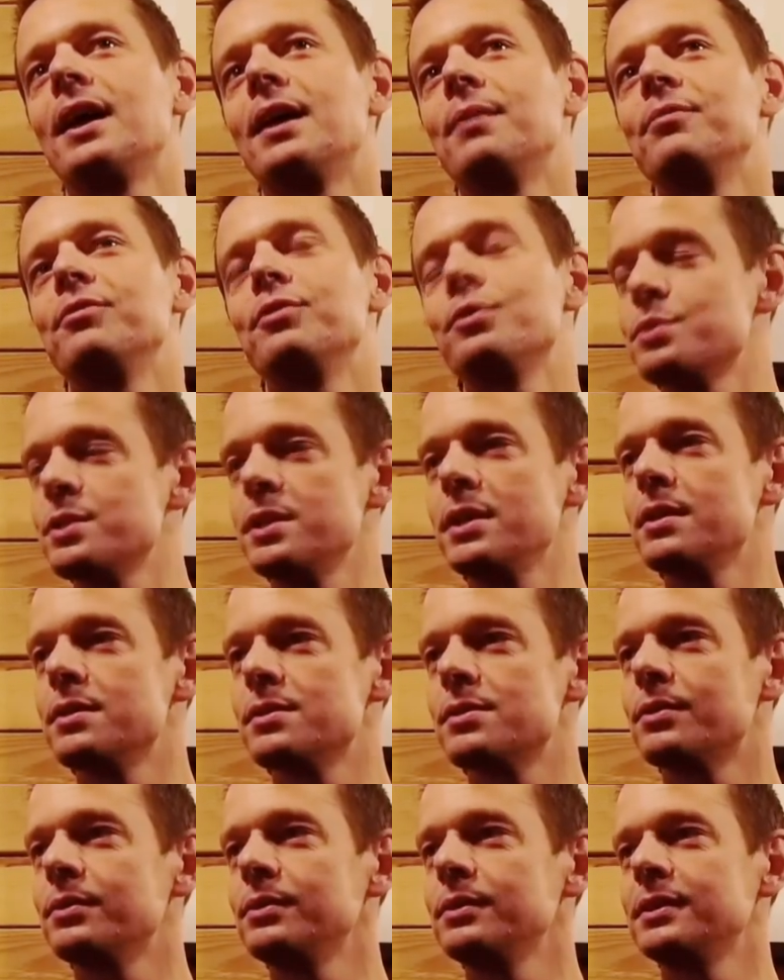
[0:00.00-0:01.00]
I'm 40
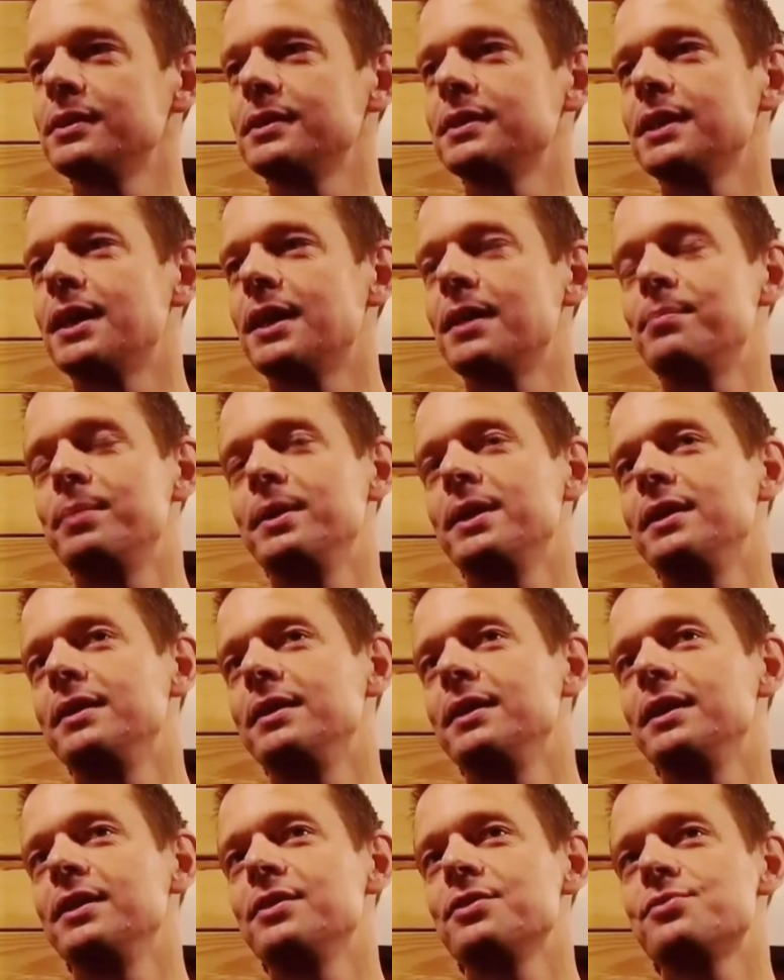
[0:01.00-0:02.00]
years old. I've been
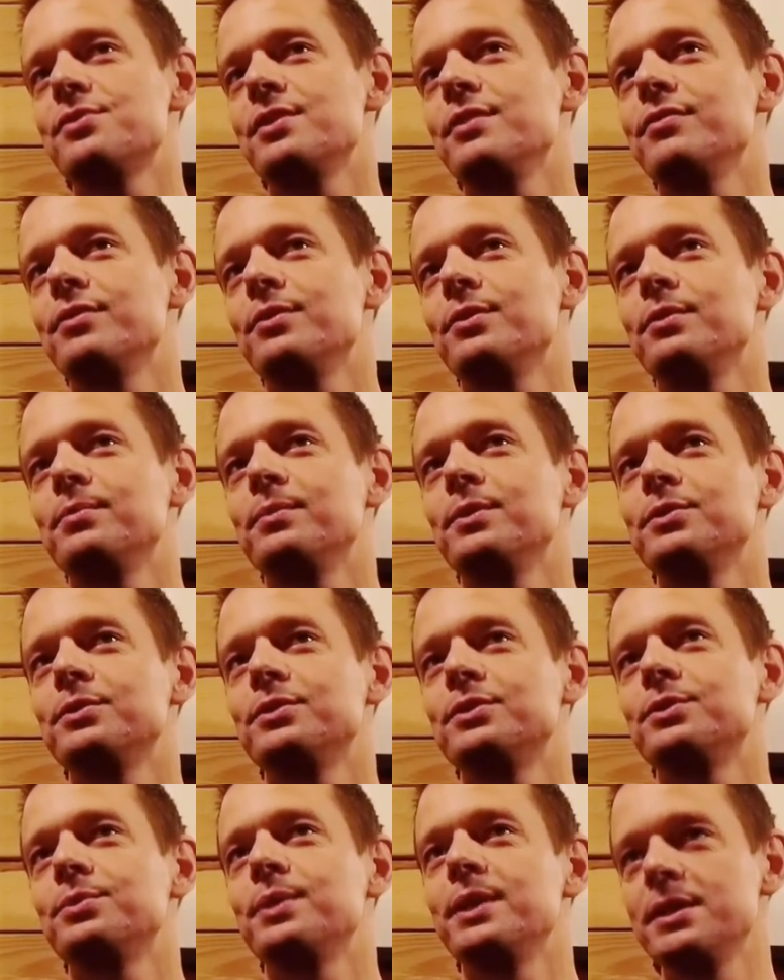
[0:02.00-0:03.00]
in the industry for
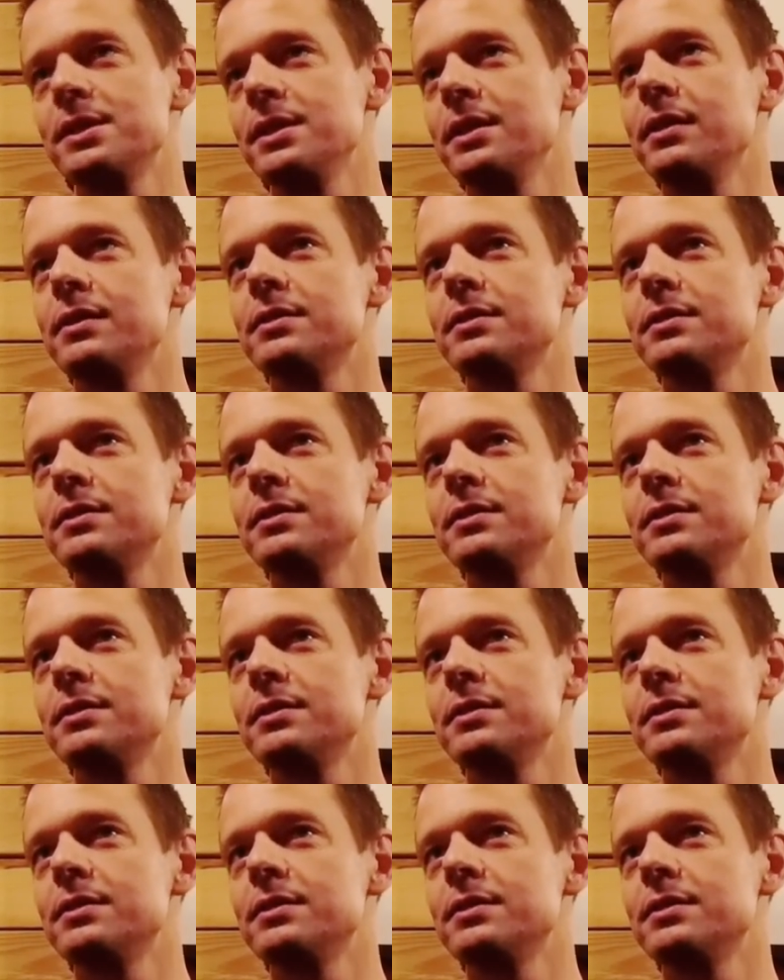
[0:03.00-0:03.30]
almost 20